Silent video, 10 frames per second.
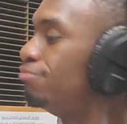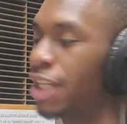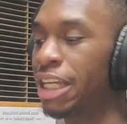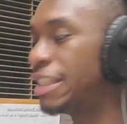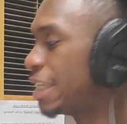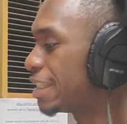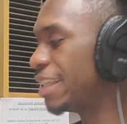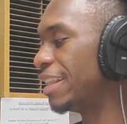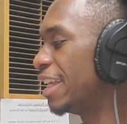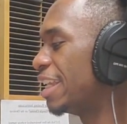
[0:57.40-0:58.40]

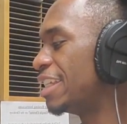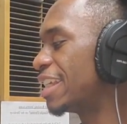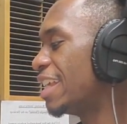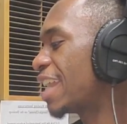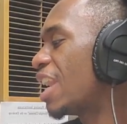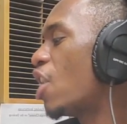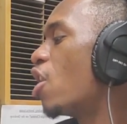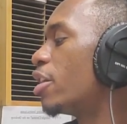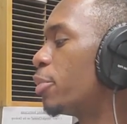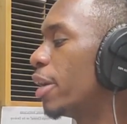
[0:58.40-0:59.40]
consistently, and it's, it's kind of
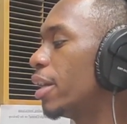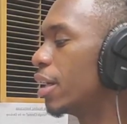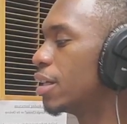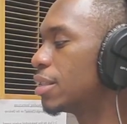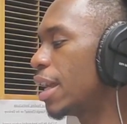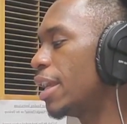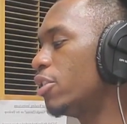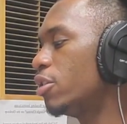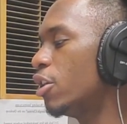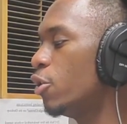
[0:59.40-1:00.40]
hard to break it because, like,
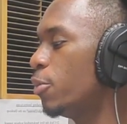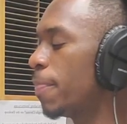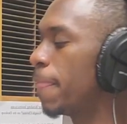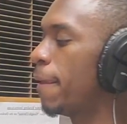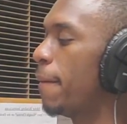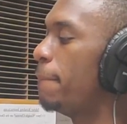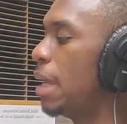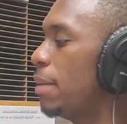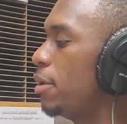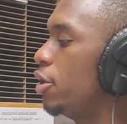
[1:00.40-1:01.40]
you know,
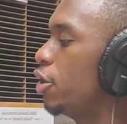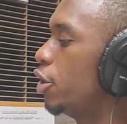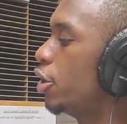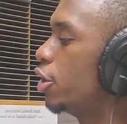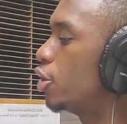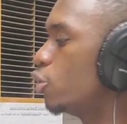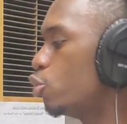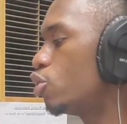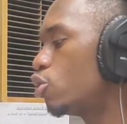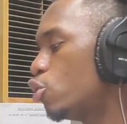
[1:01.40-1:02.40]
maybe you're
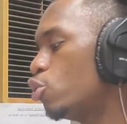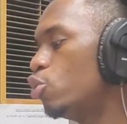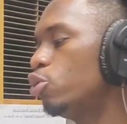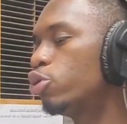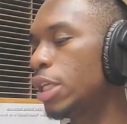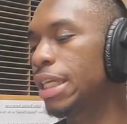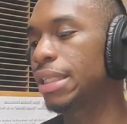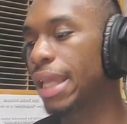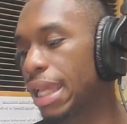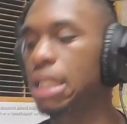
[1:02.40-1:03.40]
used to
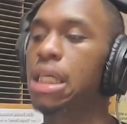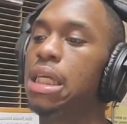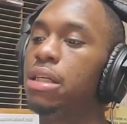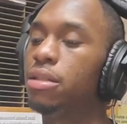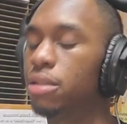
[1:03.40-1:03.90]
drinking henny